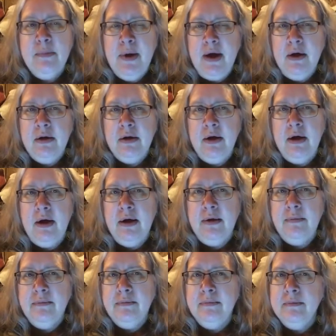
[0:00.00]
He doesn't like
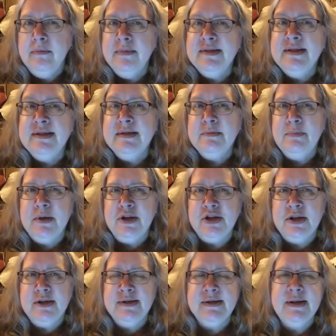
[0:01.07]
this
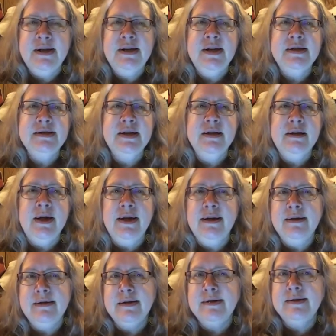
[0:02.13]
idea of this
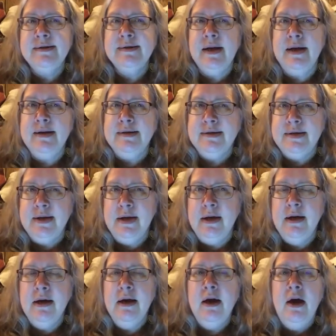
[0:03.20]
alternative,
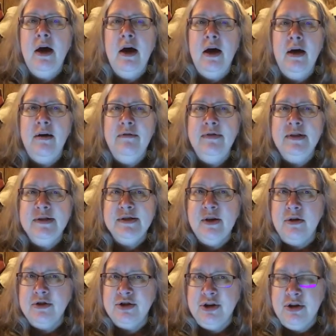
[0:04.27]
um,
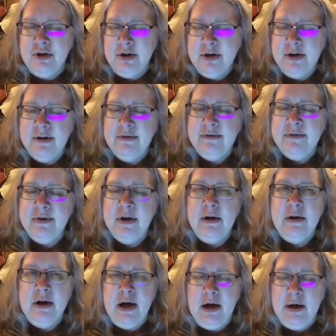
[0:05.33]
non
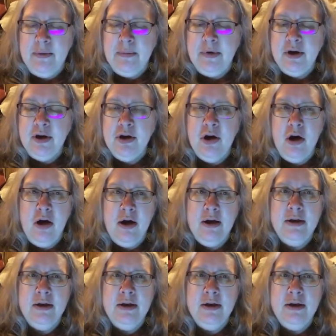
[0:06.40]
traditional medicine,